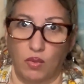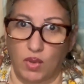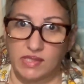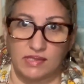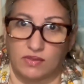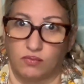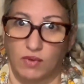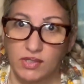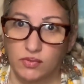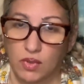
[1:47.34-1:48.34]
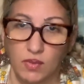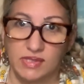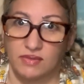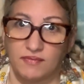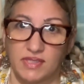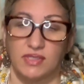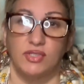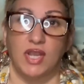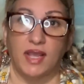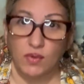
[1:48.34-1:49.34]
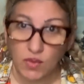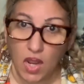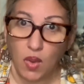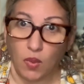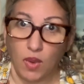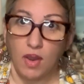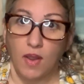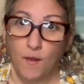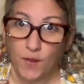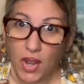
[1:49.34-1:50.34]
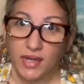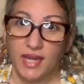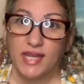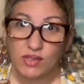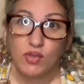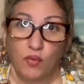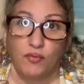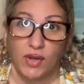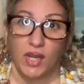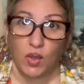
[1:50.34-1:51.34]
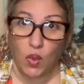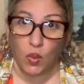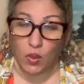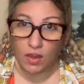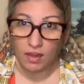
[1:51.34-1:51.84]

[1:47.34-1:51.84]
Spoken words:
is this retro? Is it vintage? I don't know, but it's so freaking cool.